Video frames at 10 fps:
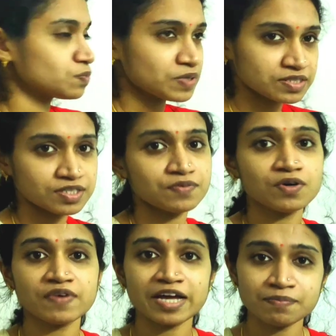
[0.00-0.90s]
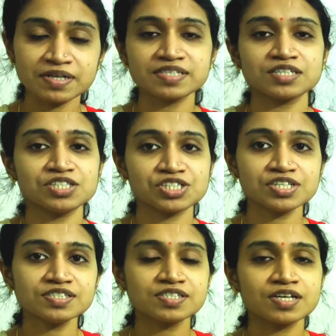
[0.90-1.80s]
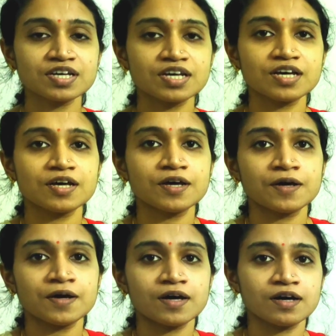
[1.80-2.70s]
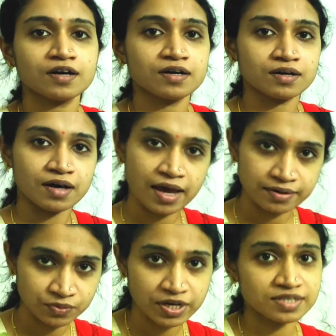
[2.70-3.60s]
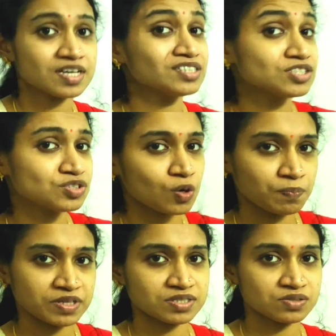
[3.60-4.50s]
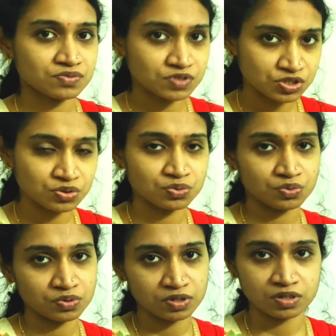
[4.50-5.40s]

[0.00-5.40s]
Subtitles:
please give your valuable suggestions, and you can suggest topics which you